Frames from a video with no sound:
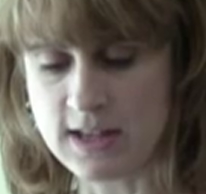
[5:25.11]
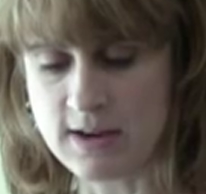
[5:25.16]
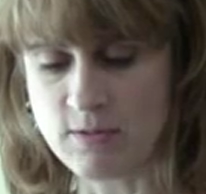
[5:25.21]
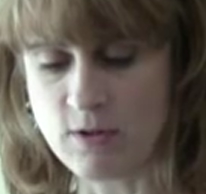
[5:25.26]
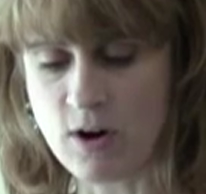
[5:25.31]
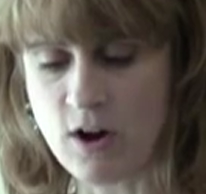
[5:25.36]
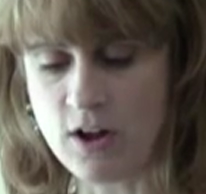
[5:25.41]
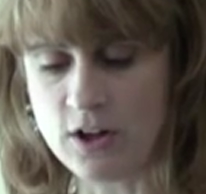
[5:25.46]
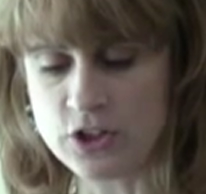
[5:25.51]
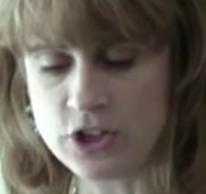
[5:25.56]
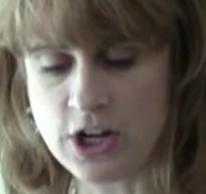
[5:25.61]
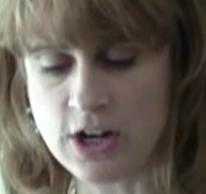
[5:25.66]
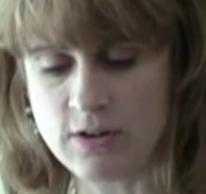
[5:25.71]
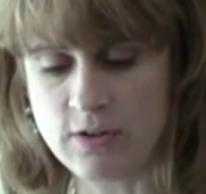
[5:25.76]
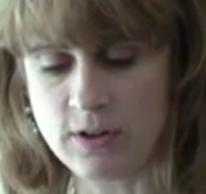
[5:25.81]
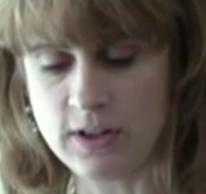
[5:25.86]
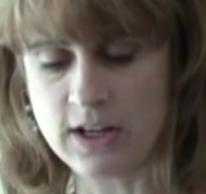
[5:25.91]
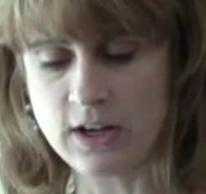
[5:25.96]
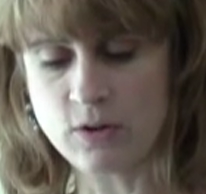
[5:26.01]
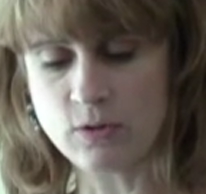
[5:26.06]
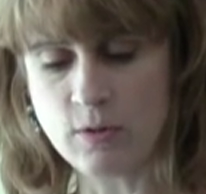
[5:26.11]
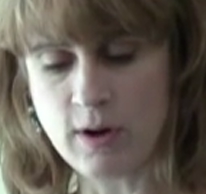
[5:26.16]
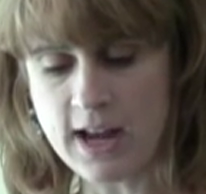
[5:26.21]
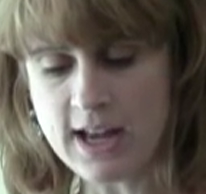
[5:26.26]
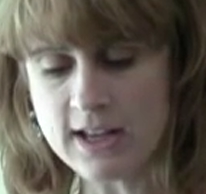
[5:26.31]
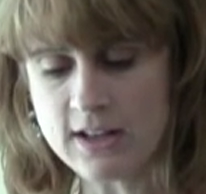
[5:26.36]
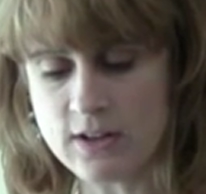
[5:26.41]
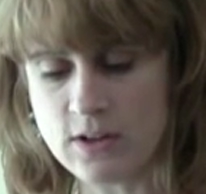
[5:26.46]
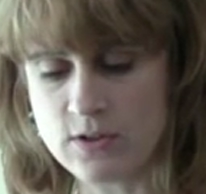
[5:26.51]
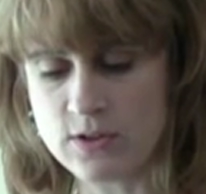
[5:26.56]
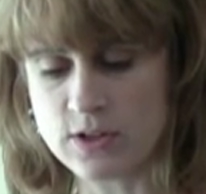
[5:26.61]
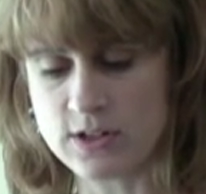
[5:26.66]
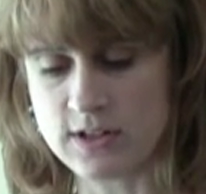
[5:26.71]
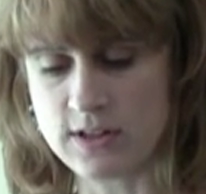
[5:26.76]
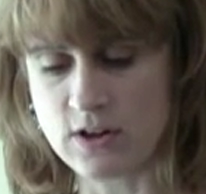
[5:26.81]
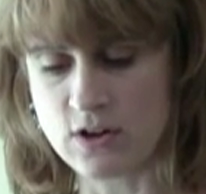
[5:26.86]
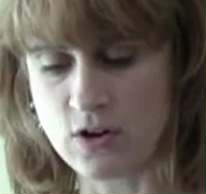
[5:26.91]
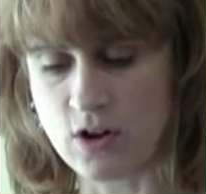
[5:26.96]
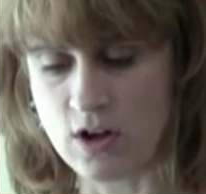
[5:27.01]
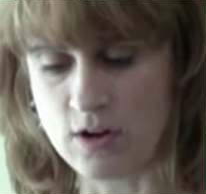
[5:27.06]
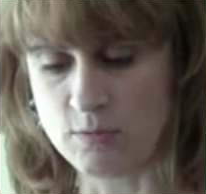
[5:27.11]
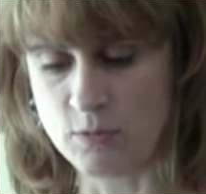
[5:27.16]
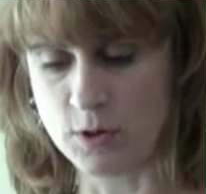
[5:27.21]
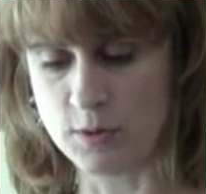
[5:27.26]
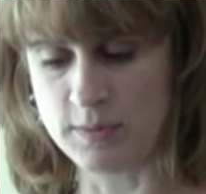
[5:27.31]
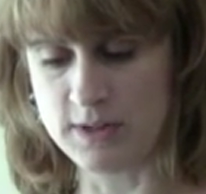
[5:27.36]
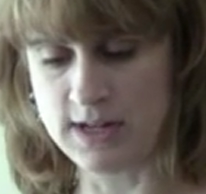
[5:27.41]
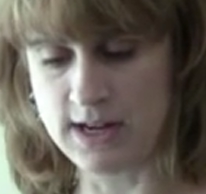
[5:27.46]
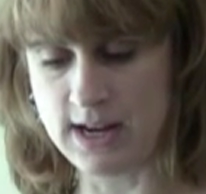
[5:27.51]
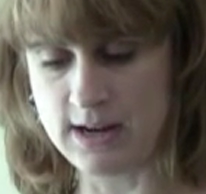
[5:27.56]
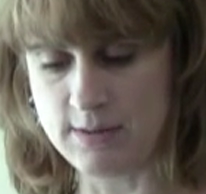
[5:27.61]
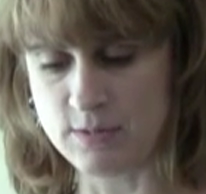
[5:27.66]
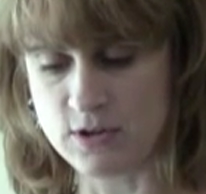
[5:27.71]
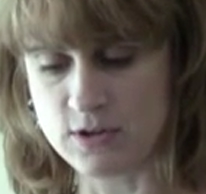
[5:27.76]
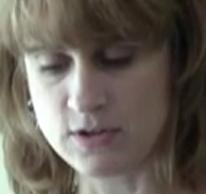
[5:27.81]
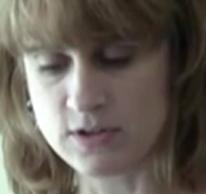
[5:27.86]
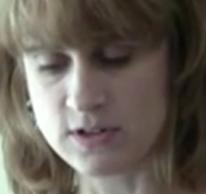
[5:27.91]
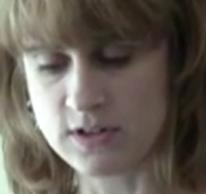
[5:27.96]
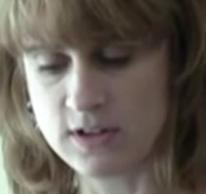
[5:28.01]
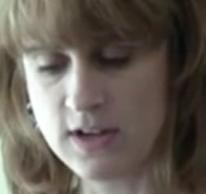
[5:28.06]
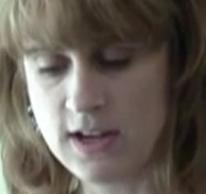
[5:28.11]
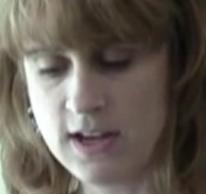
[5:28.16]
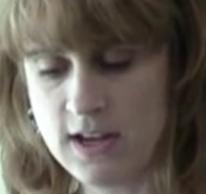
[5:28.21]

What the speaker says: they were all generally quite close to their non-Mormon neighbors.